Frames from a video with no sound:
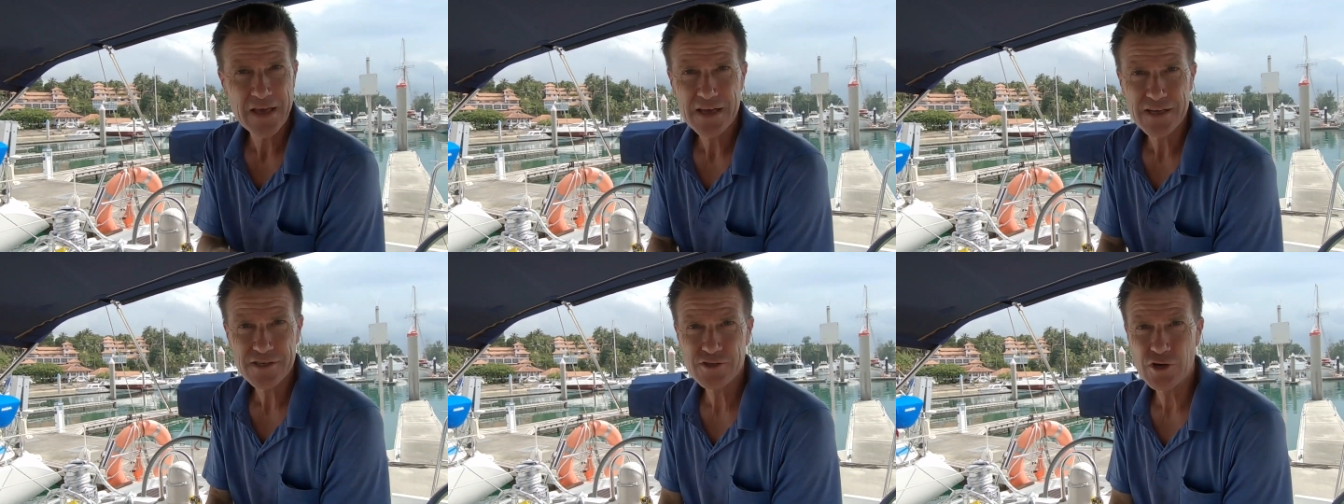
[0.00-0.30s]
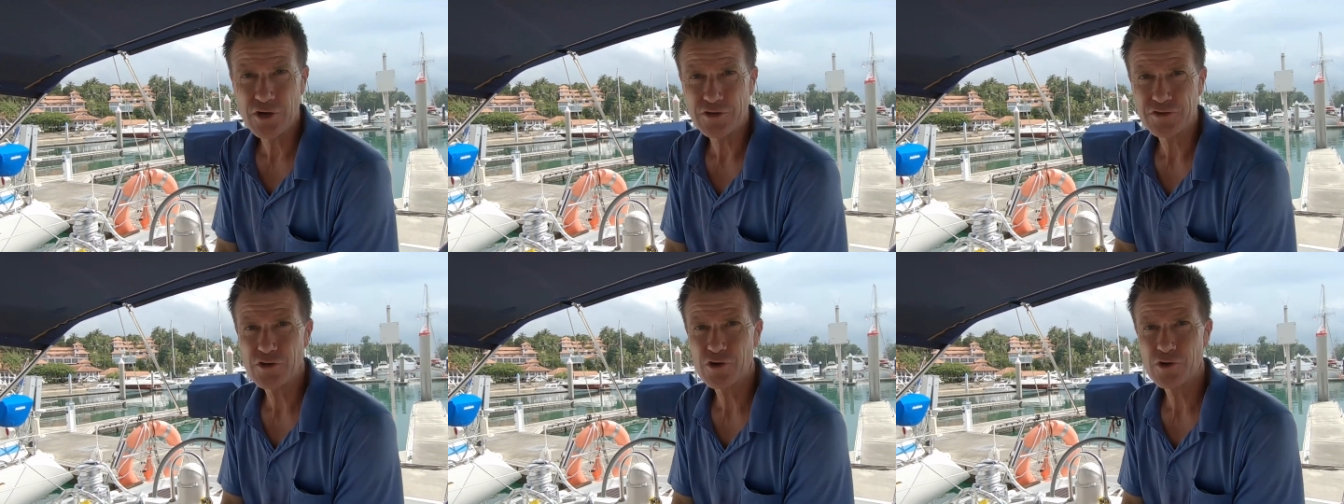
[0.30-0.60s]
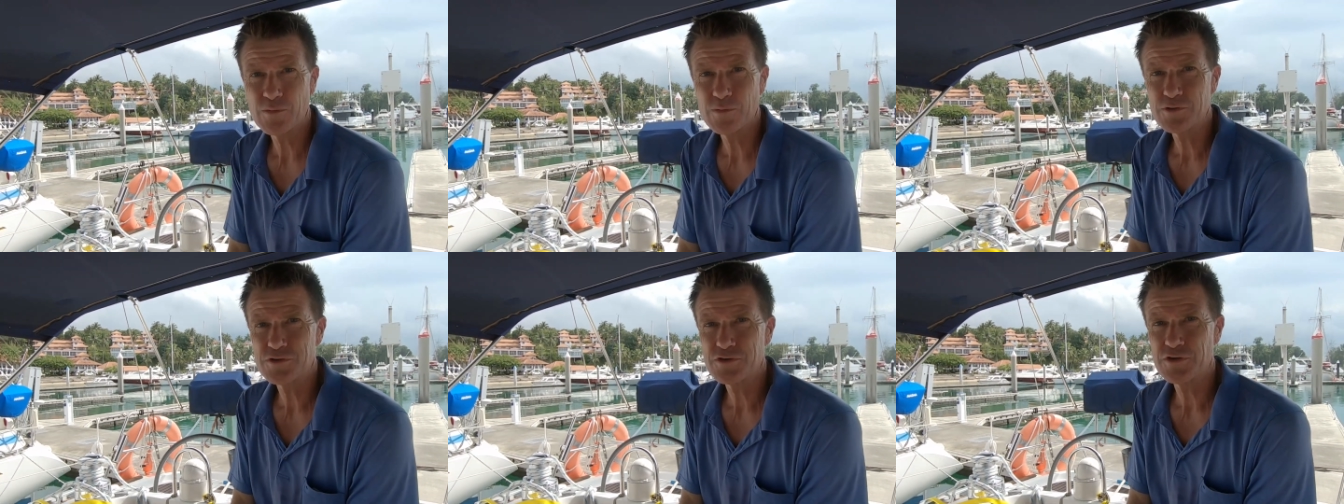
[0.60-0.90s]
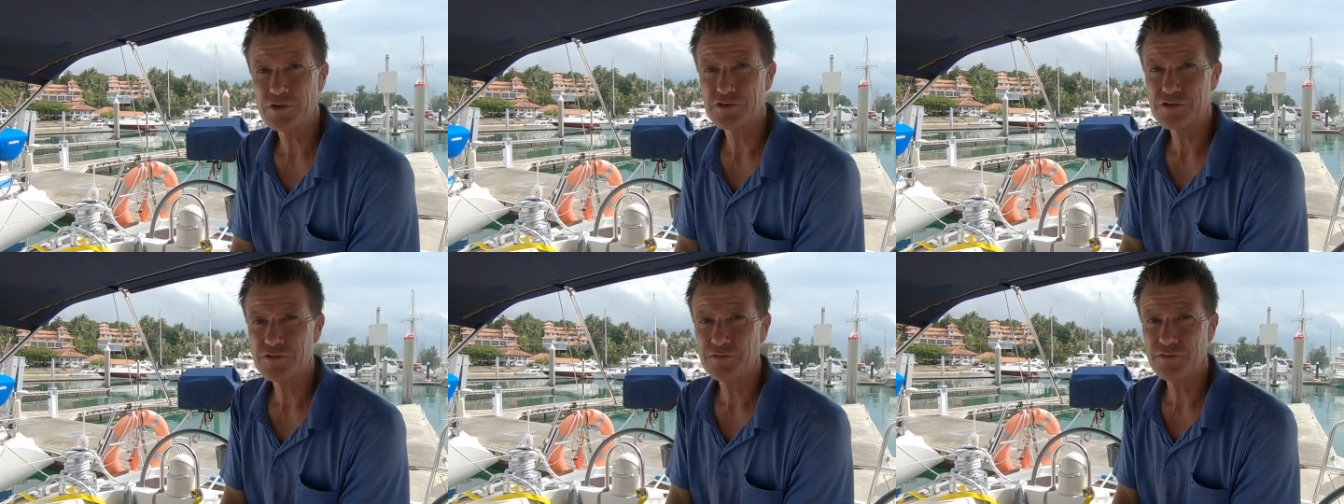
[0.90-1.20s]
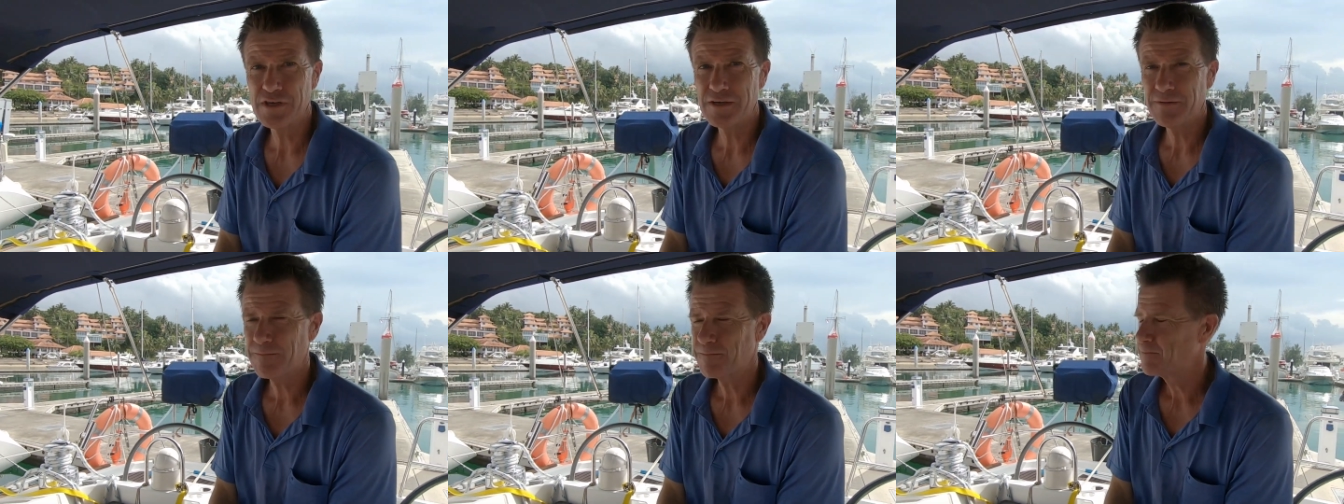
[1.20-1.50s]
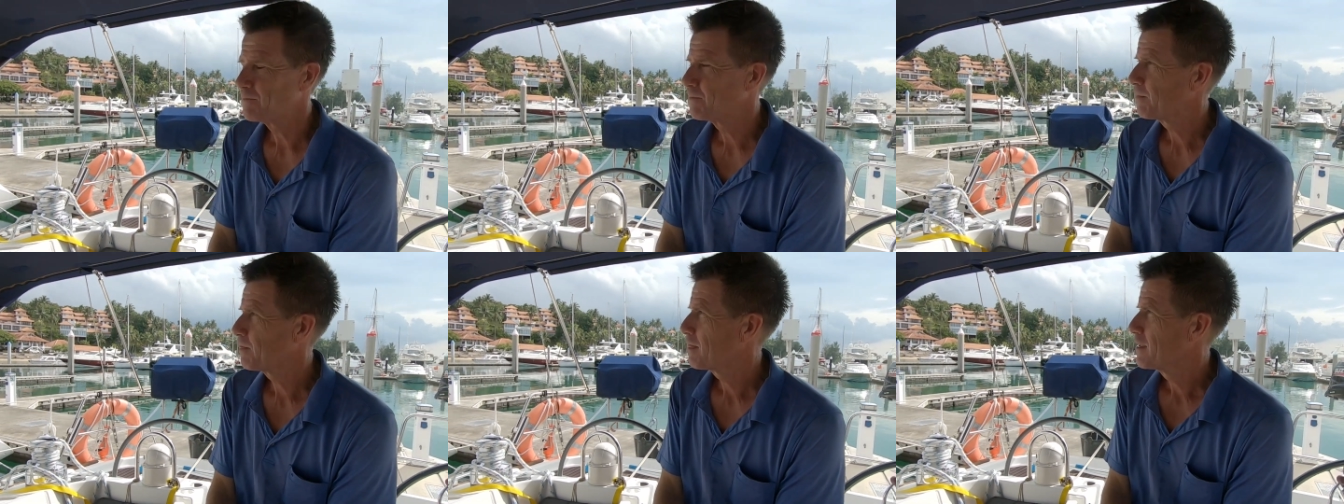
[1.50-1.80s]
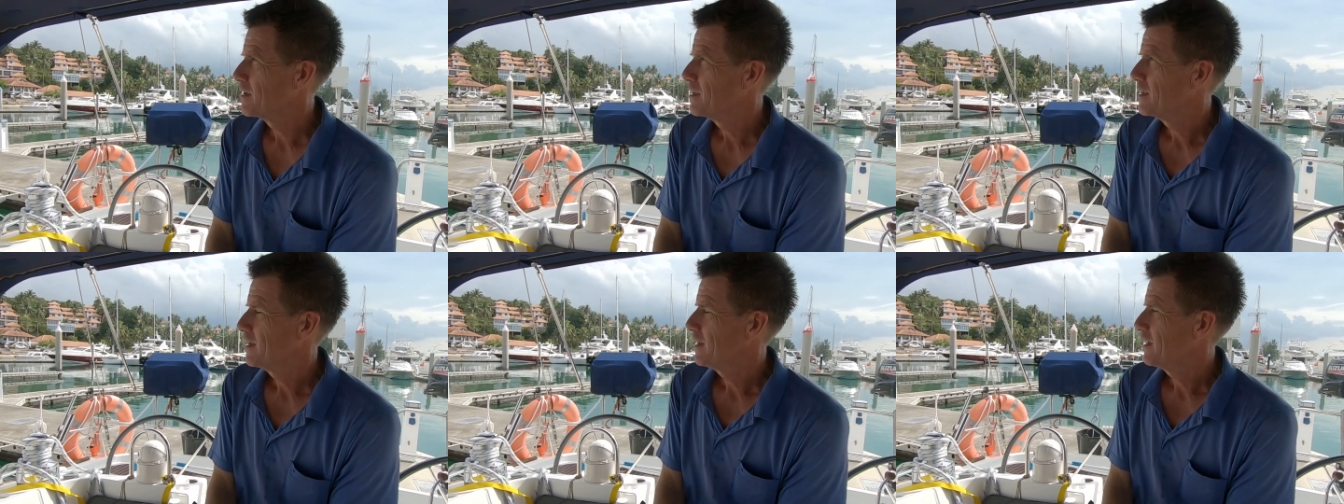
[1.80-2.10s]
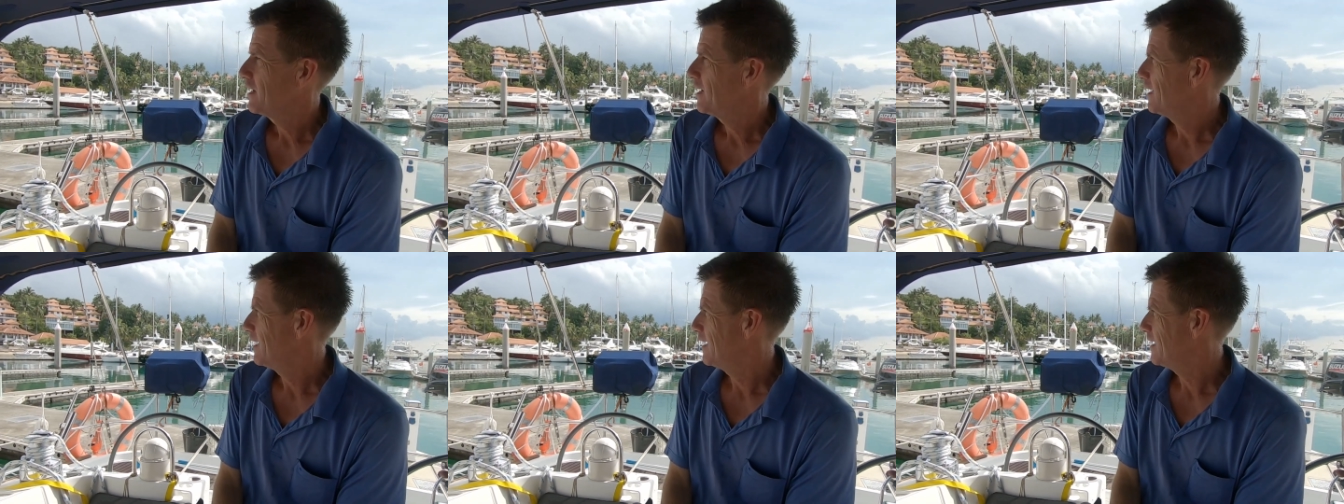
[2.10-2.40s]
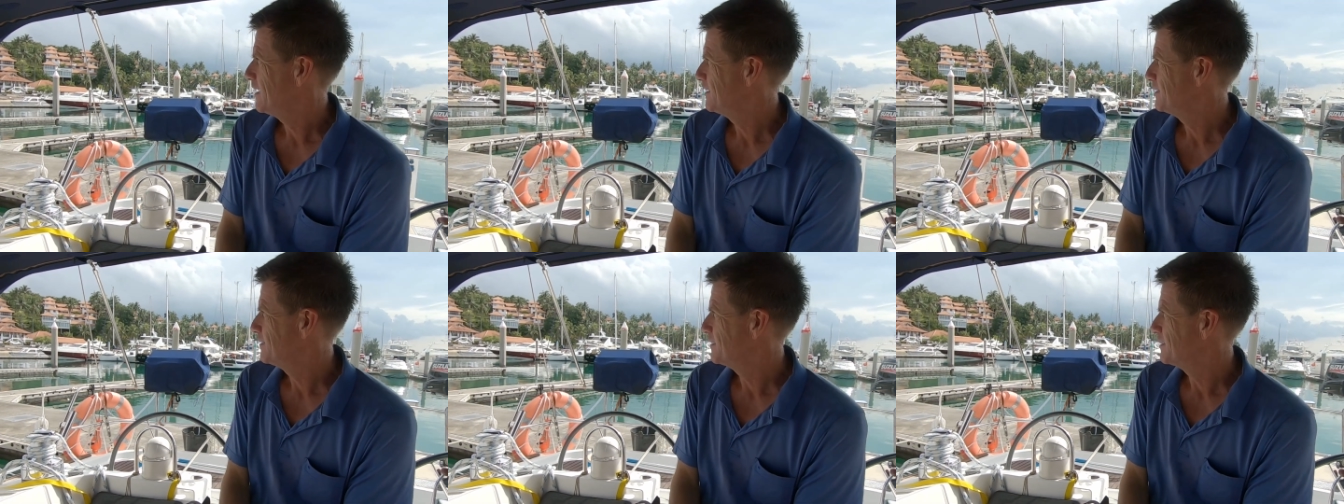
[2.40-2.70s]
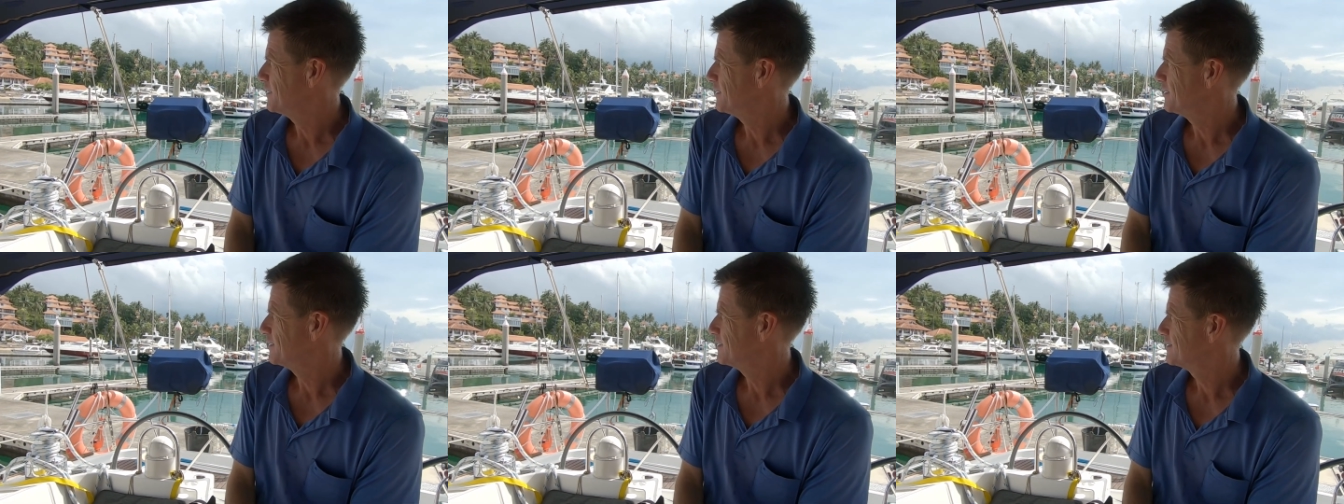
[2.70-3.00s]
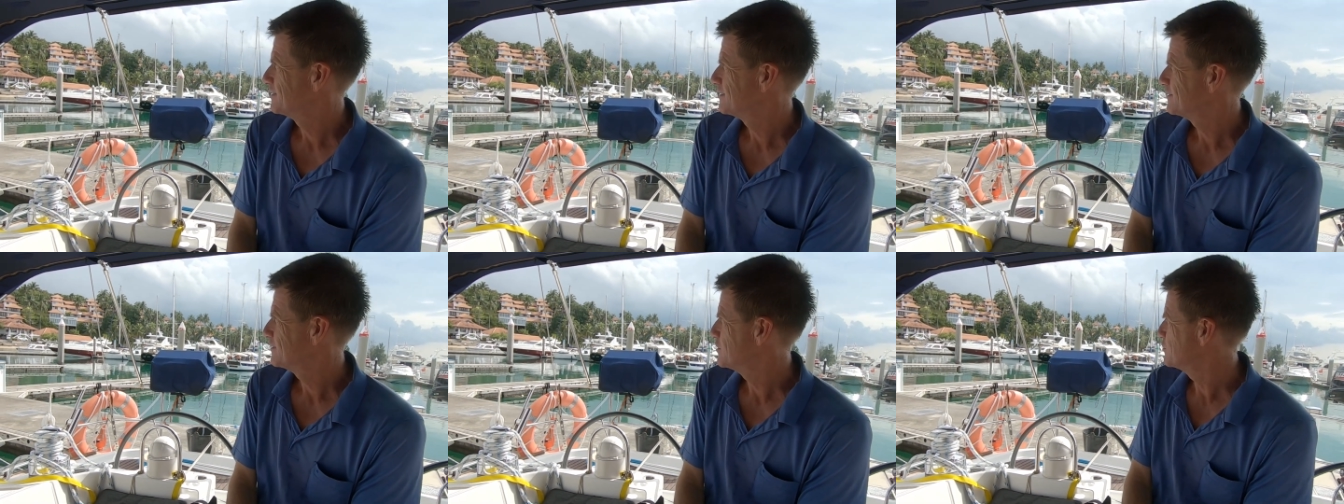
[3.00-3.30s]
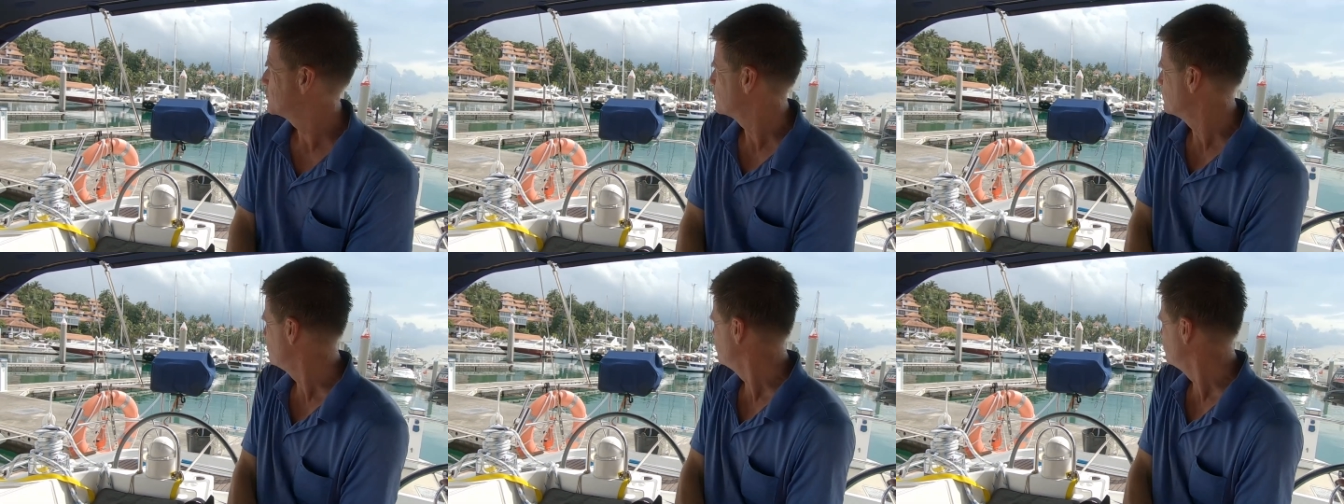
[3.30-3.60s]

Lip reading: it's not terrible, it's not severe. And there's some